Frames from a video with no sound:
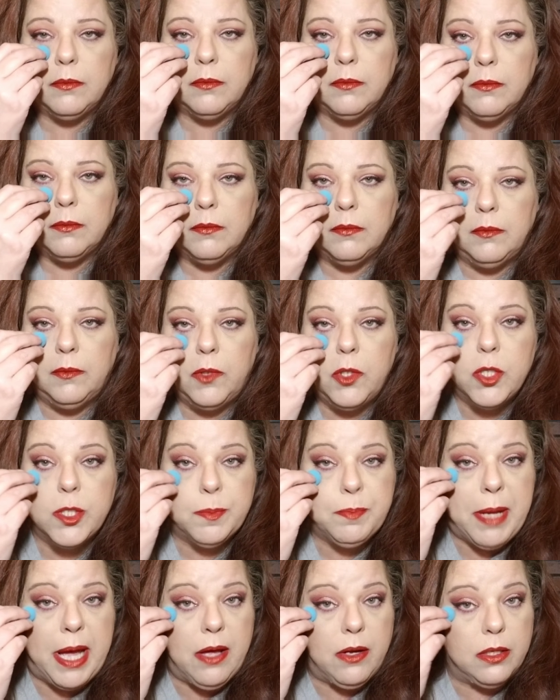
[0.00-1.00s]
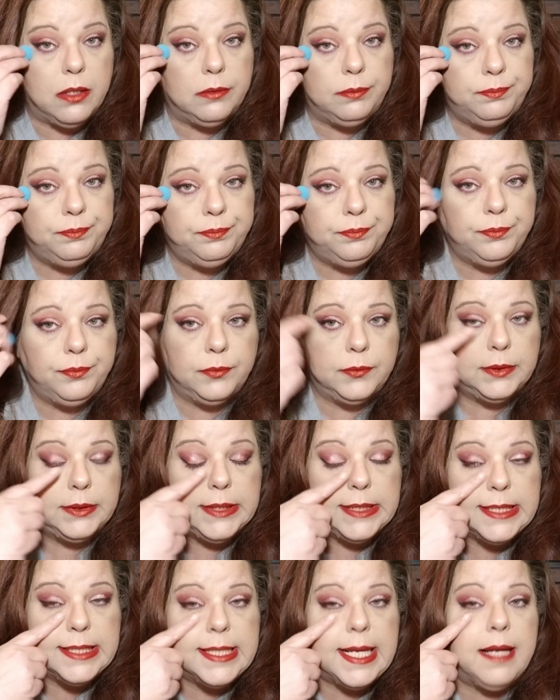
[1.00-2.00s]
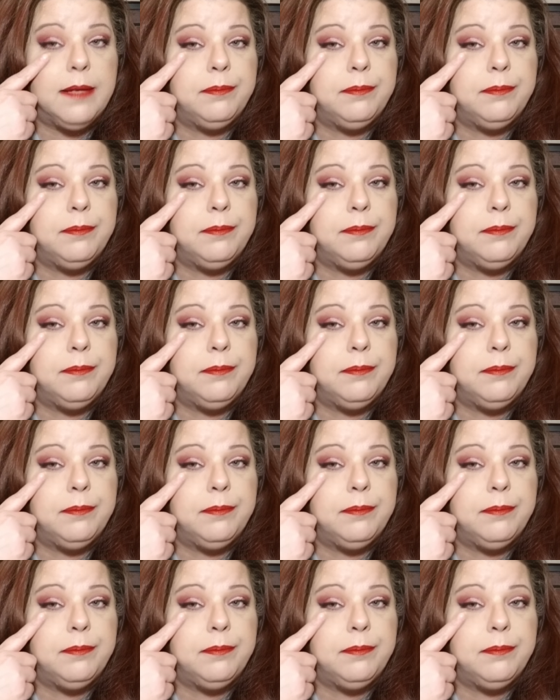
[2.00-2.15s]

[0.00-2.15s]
loose powder to set.